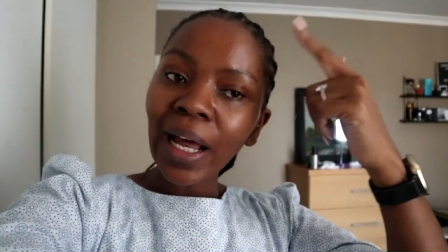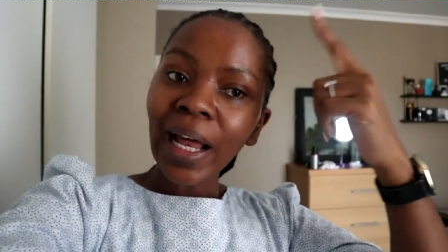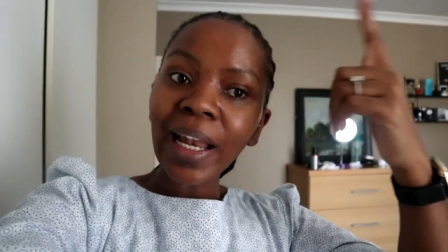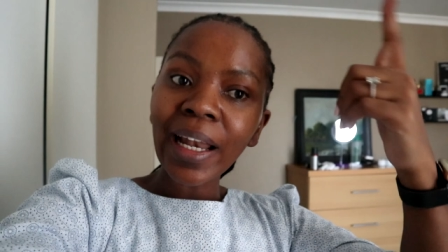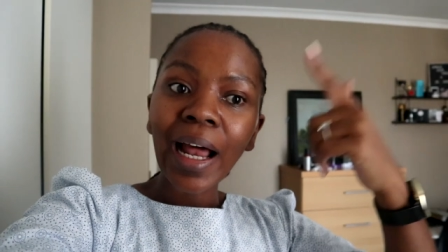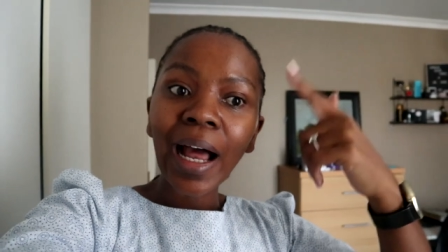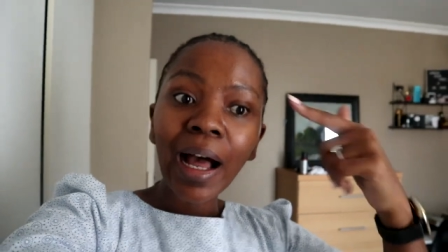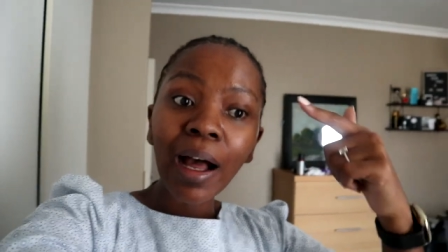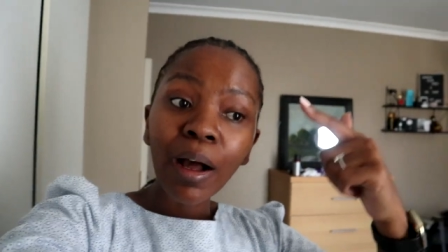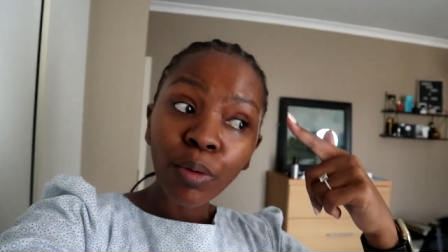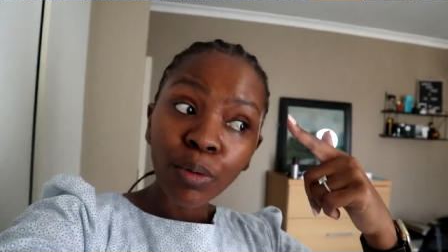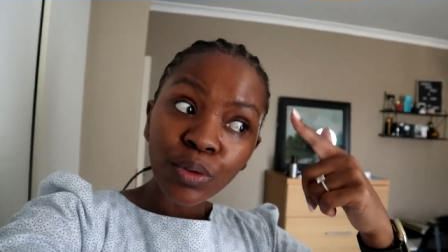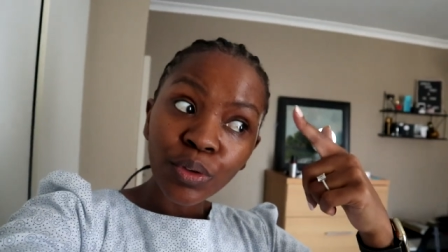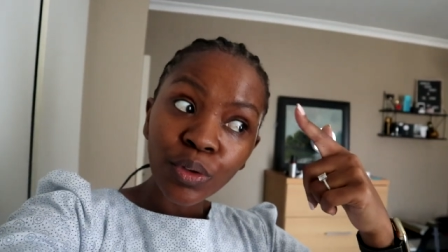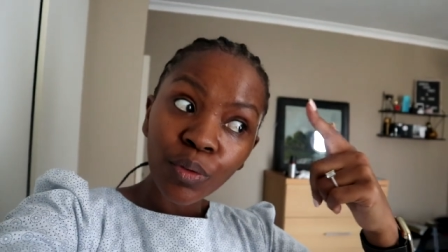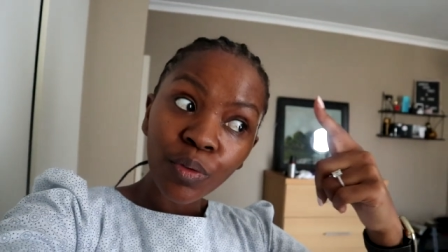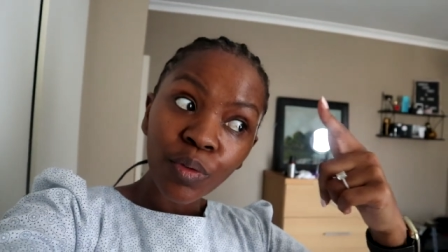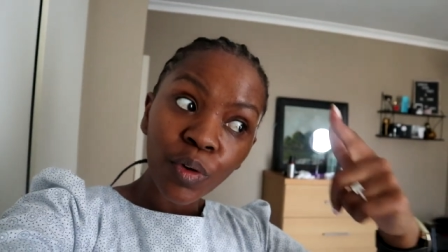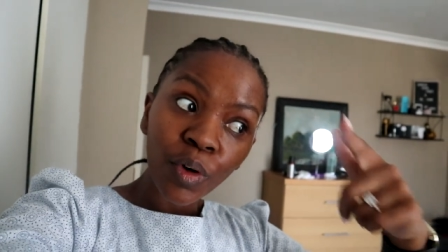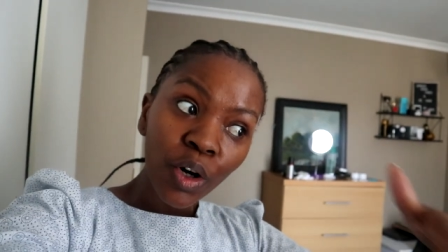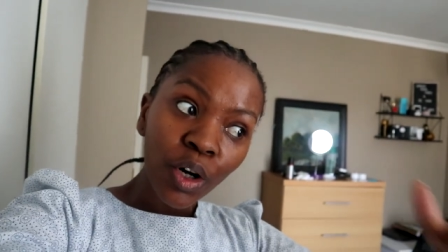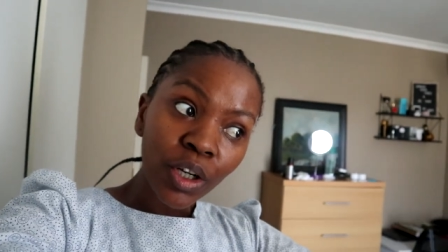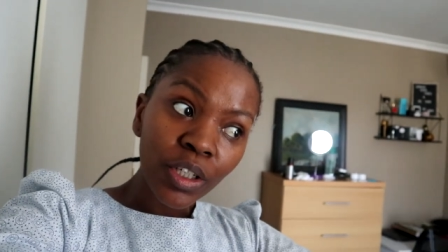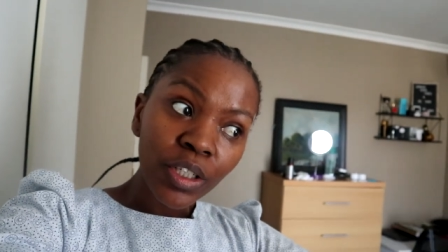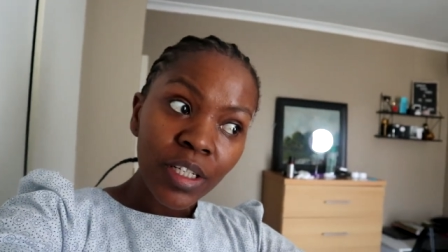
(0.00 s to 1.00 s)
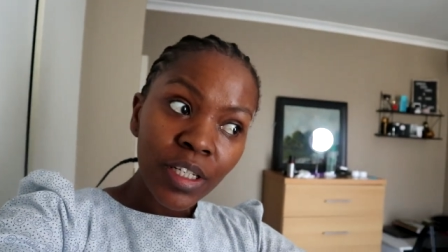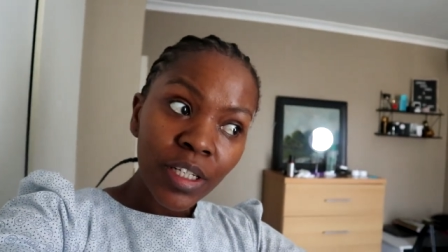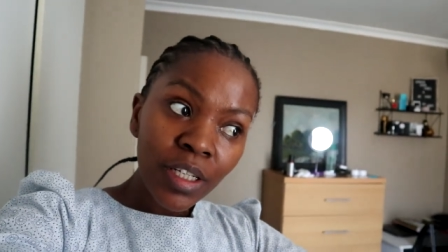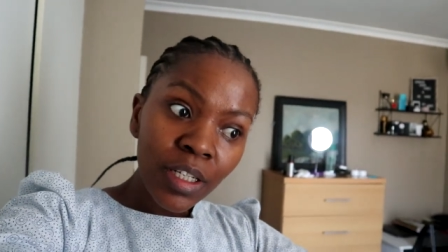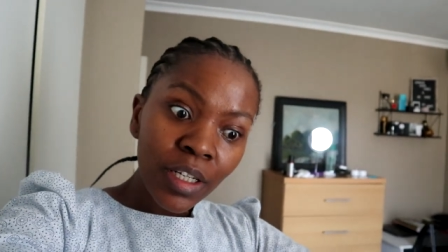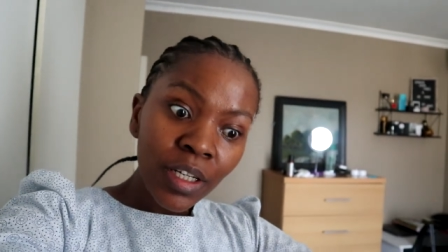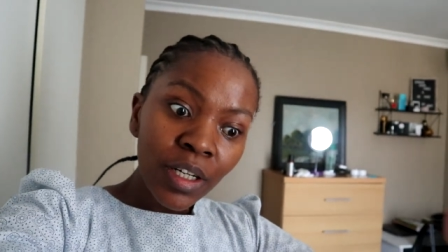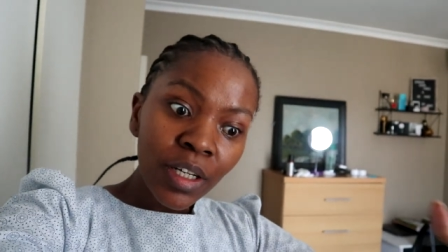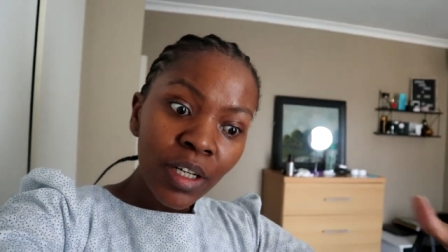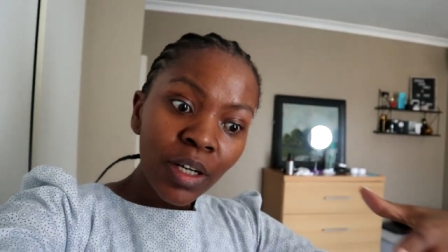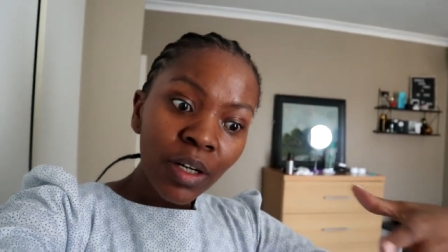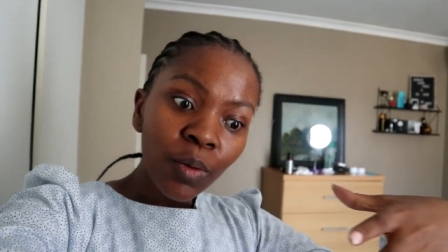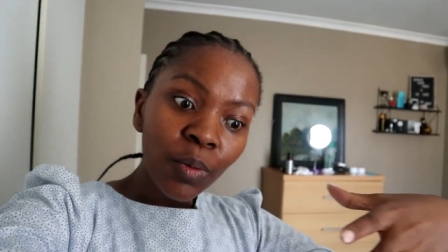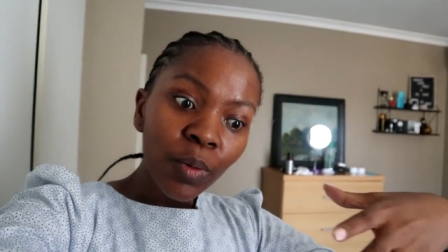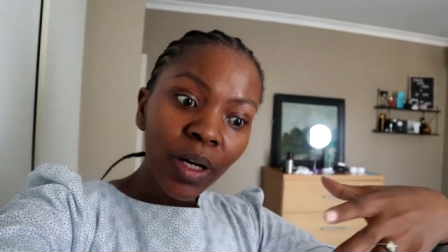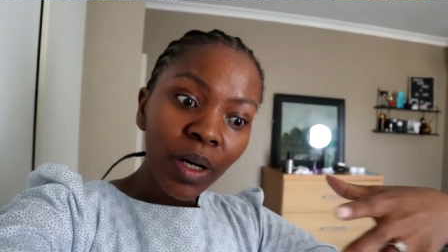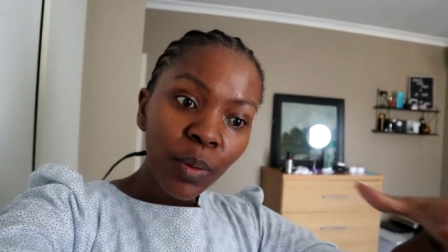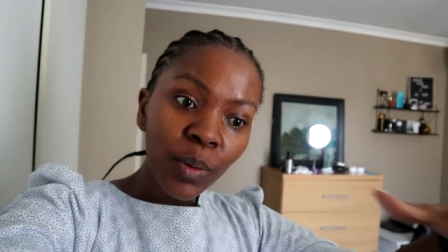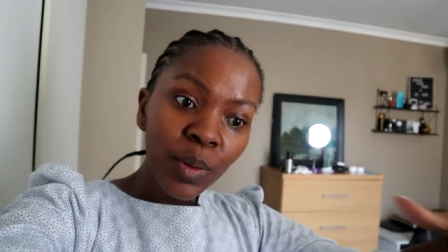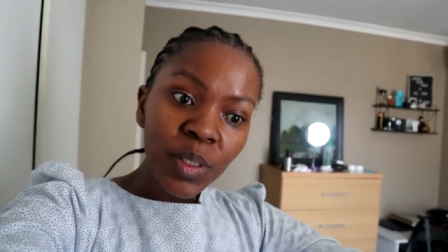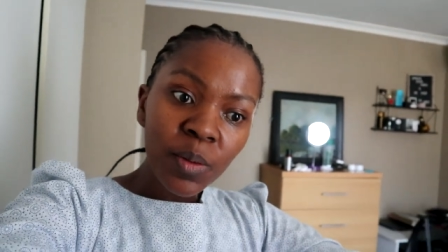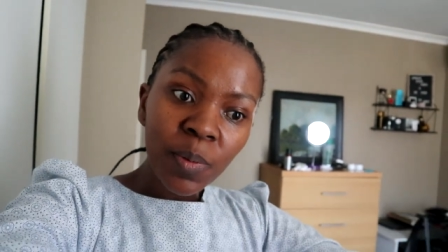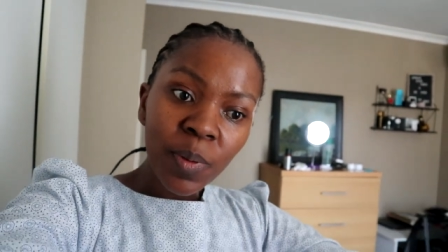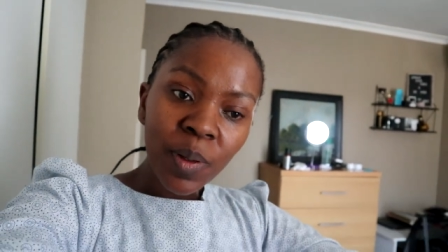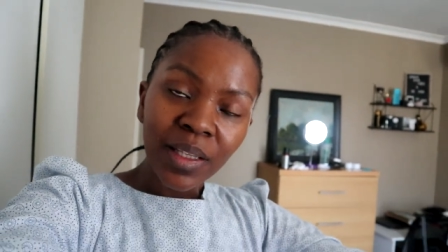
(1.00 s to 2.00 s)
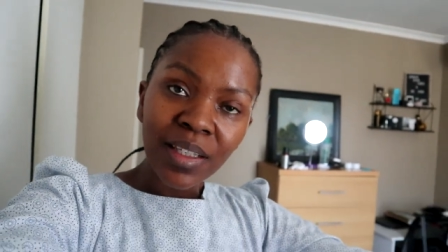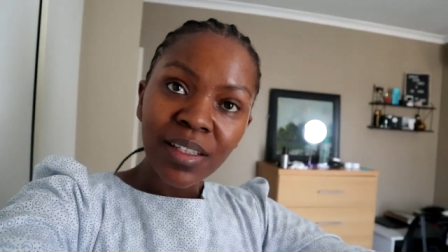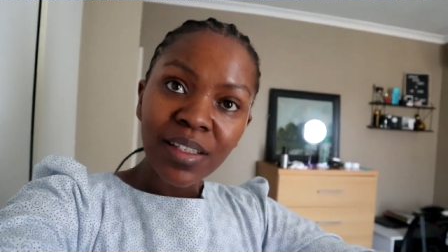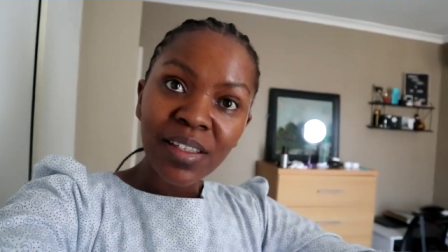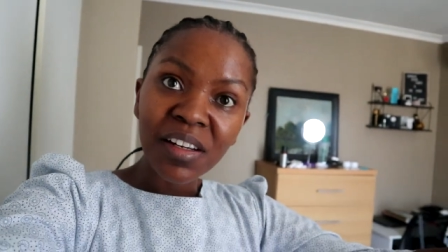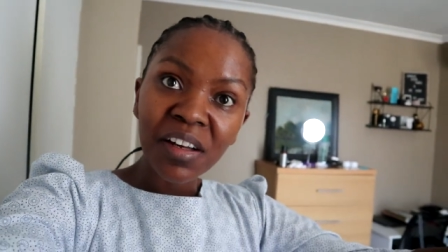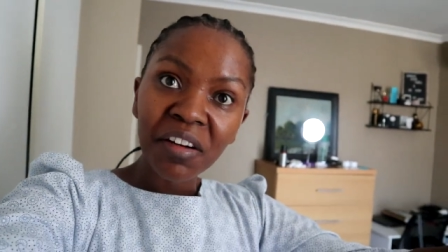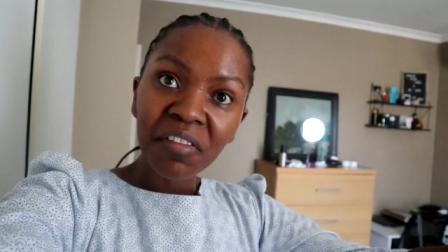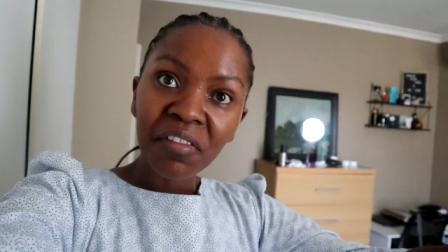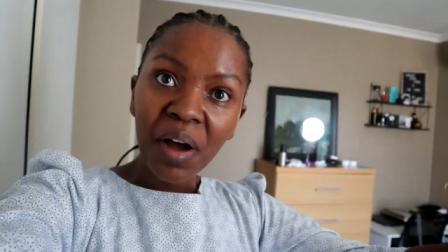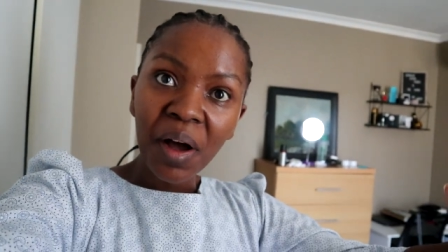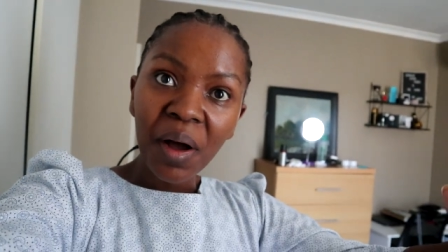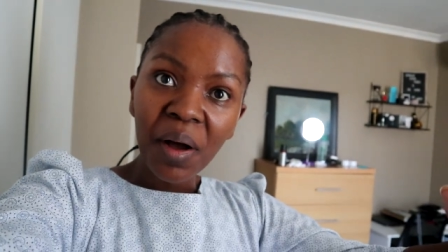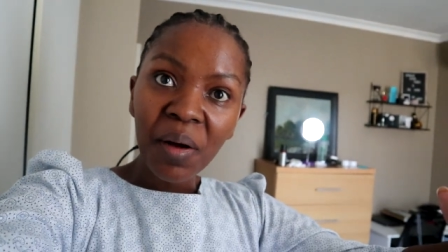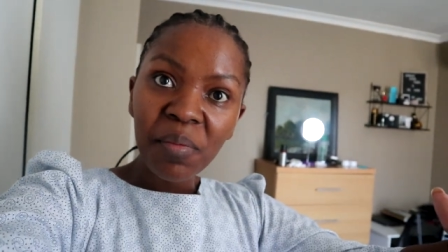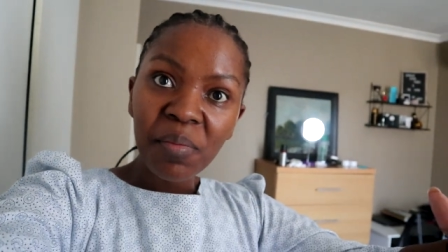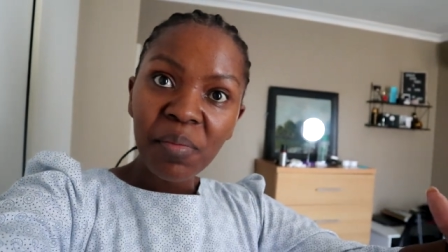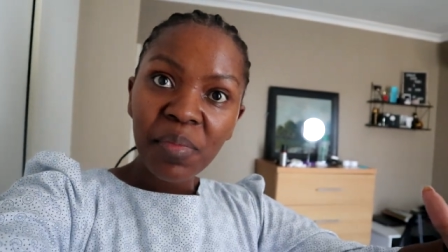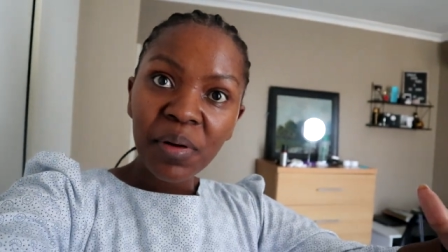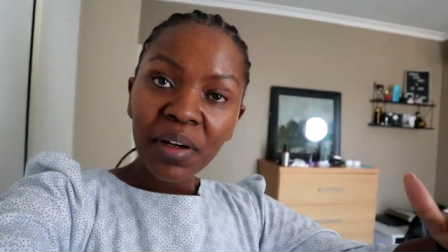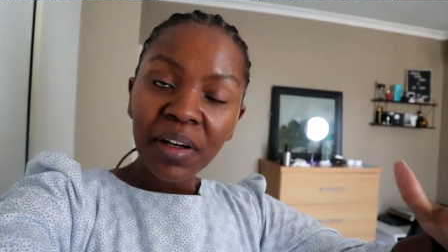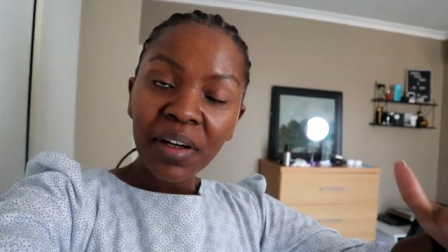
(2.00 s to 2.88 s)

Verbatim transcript: and I also forgot when I went to pick the stuff up